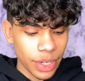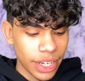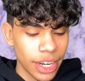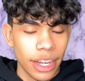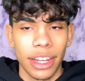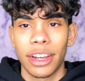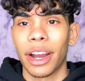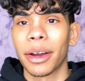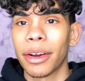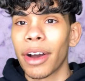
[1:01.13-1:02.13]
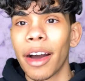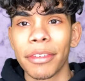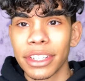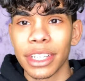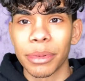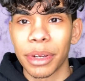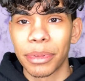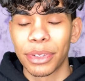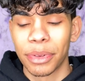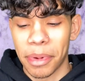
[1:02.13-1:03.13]
it. Obviously, I'm going to
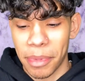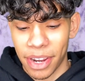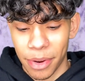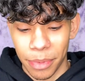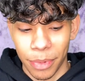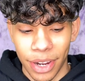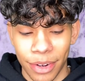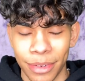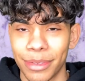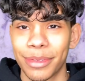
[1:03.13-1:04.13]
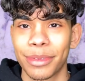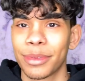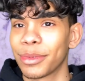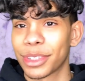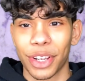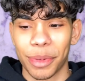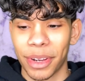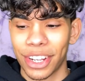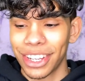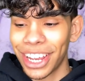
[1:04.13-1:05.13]
be doing my makeup while we're talking
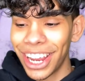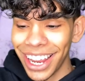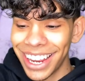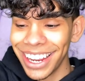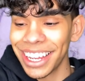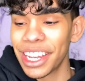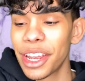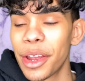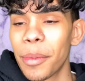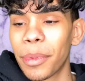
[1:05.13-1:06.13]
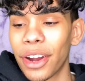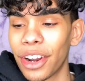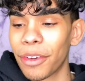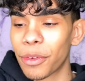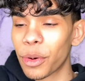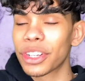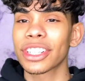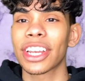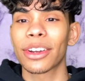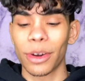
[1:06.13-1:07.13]
about it. But of course,
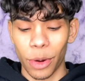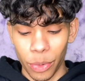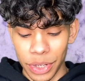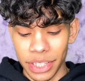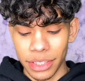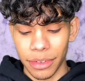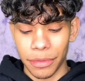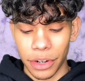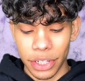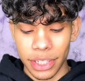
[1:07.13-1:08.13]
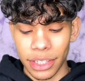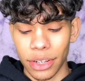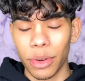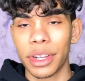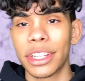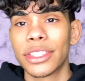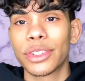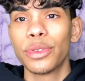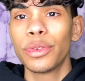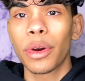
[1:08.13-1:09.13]
like always, first let's go
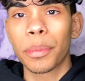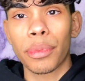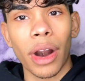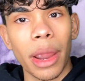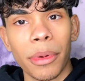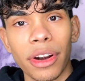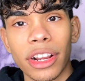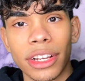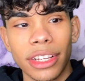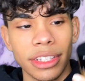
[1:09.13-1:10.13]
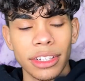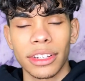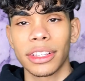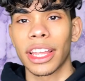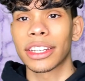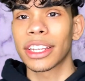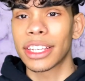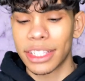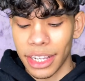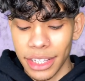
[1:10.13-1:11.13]
into primer because like
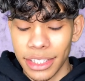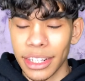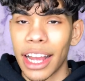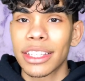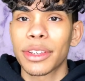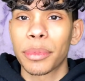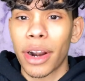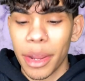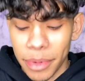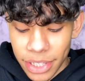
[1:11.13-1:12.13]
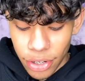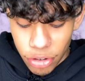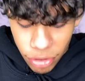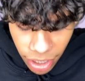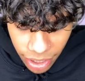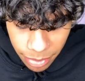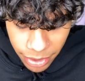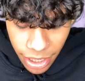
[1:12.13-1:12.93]
Nikki says, not to prime is a crime.